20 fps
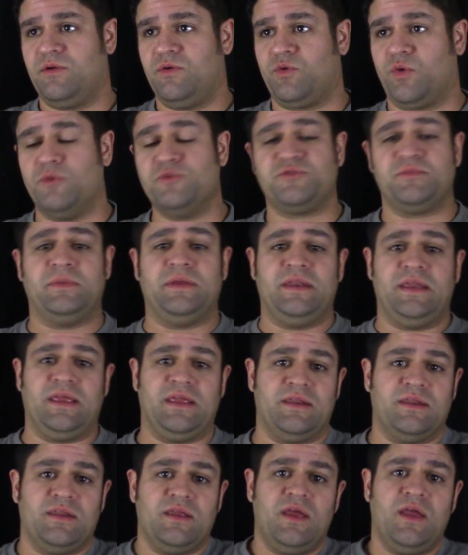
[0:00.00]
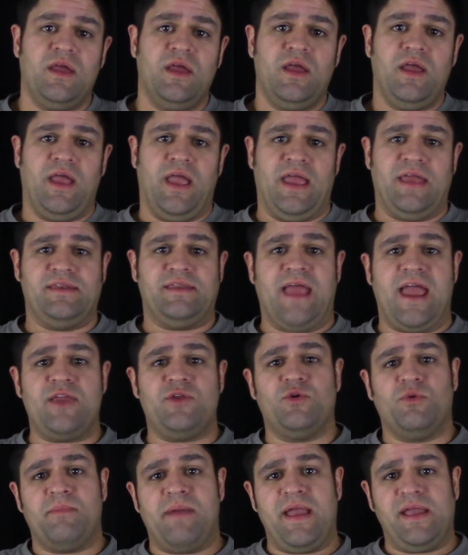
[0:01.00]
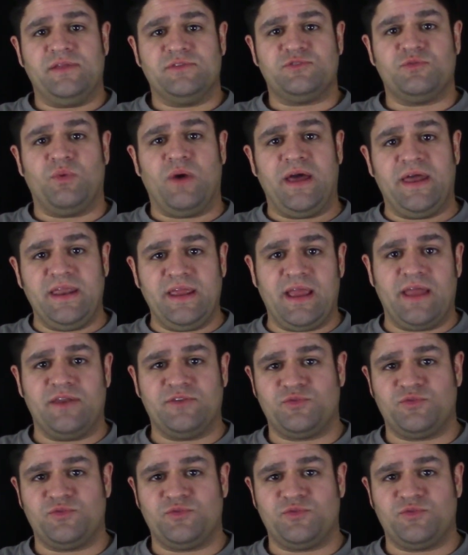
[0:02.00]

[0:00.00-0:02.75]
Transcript: groomsmen in Daniel Main's wedding,